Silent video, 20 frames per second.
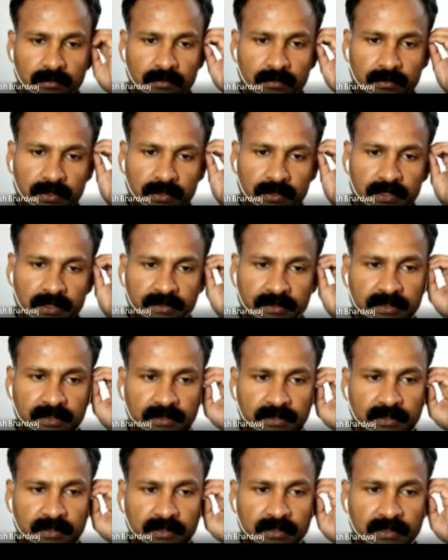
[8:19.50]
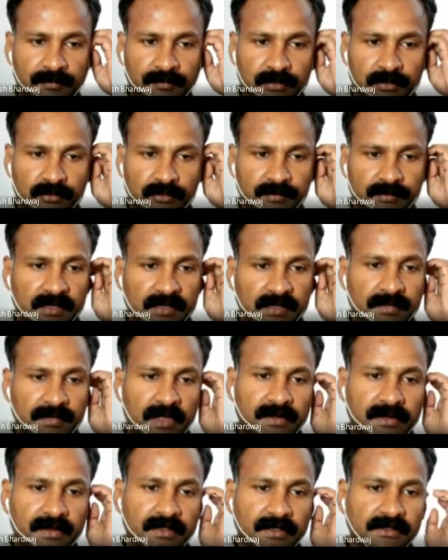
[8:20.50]
The electric current produced by
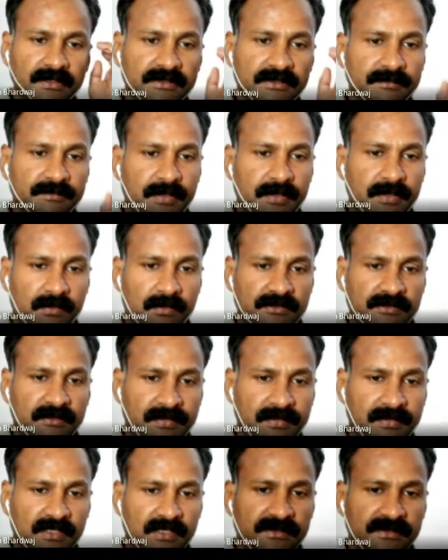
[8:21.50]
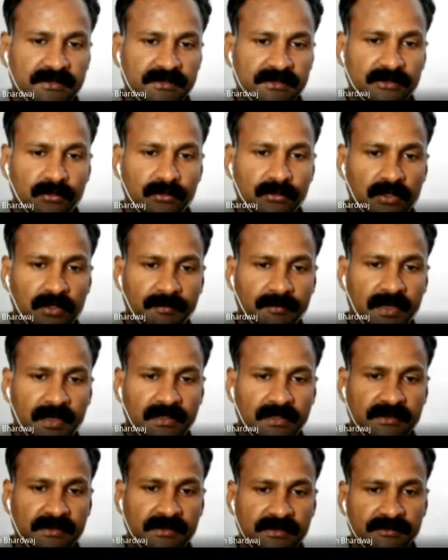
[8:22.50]
batteries, power supplies, and solar
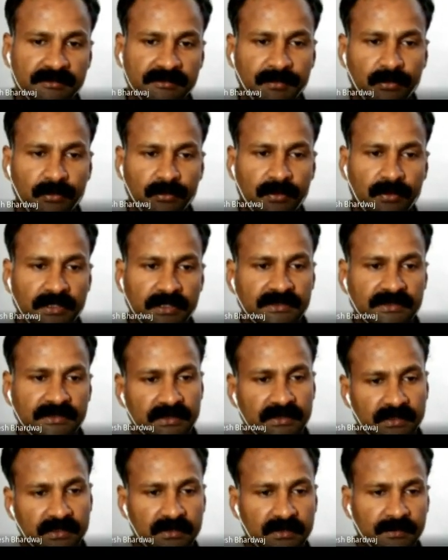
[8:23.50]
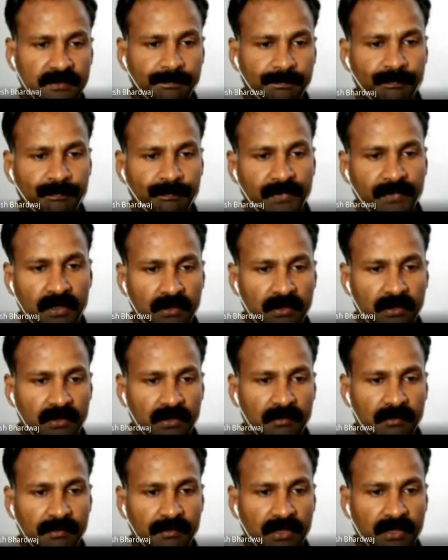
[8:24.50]
panels is pure DC current.
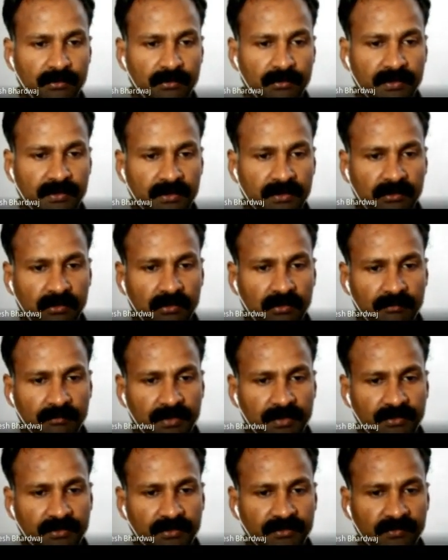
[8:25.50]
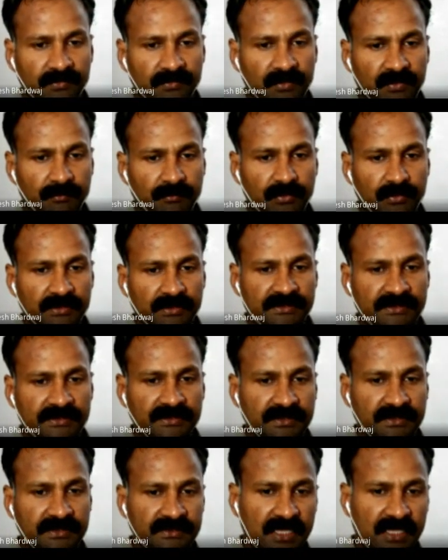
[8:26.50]
By using the combination of components
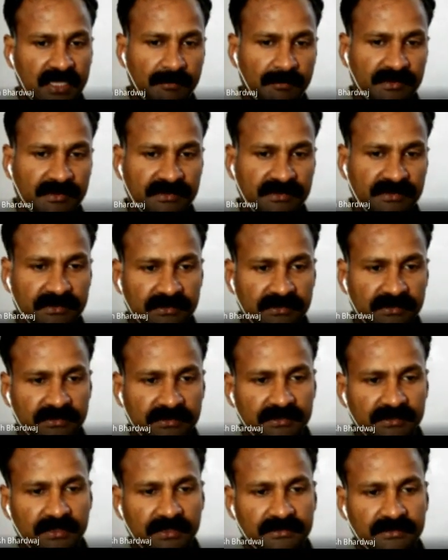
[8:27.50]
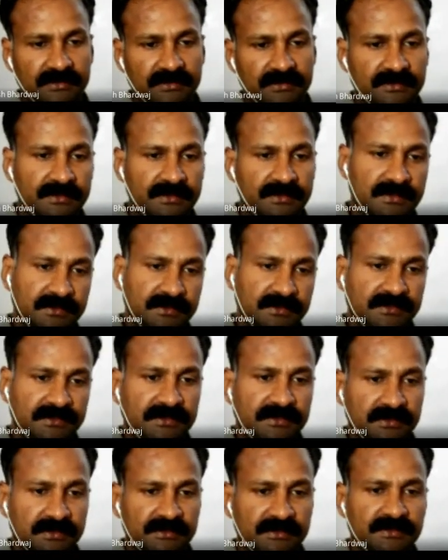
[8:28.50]
such as capacitors, inductors, and
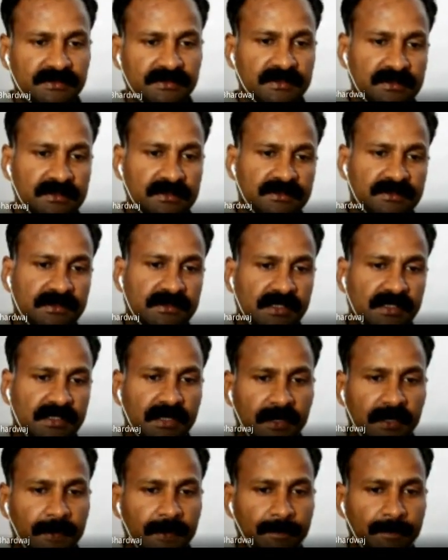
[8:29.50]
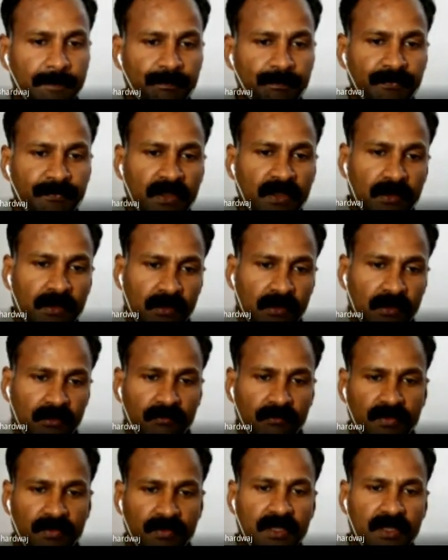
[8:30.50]
resistors in the circuit,
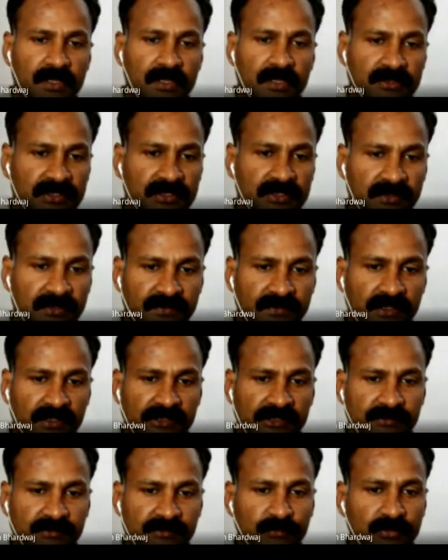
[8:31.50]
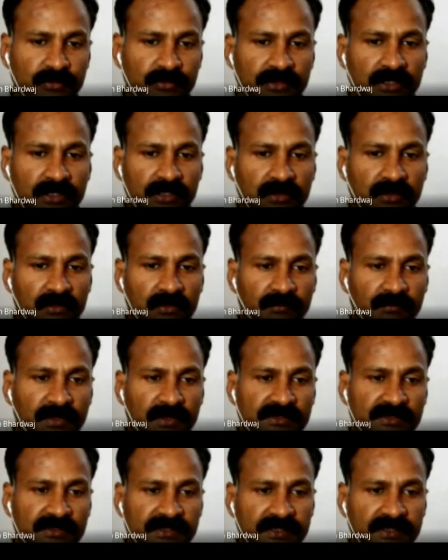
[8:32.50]
we can achieve the smoothing of
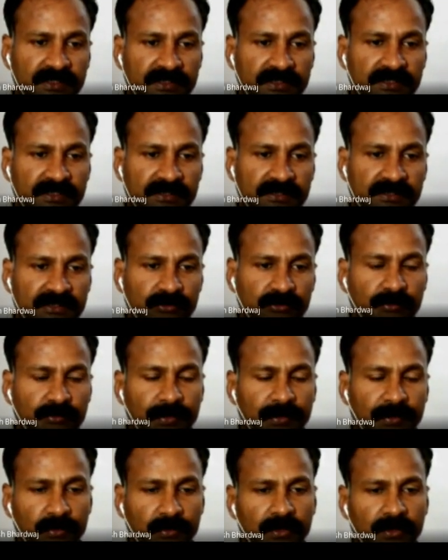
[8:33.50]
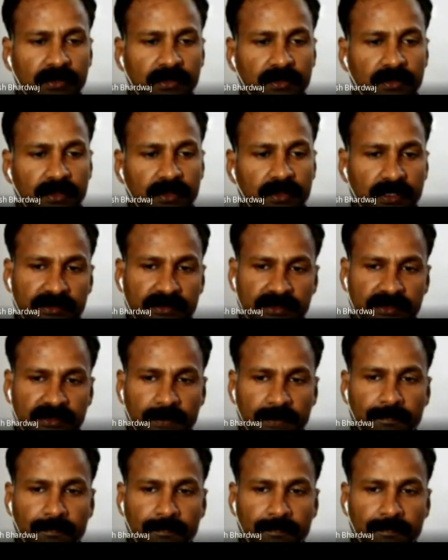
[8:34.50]
pulsating DC to pure DC.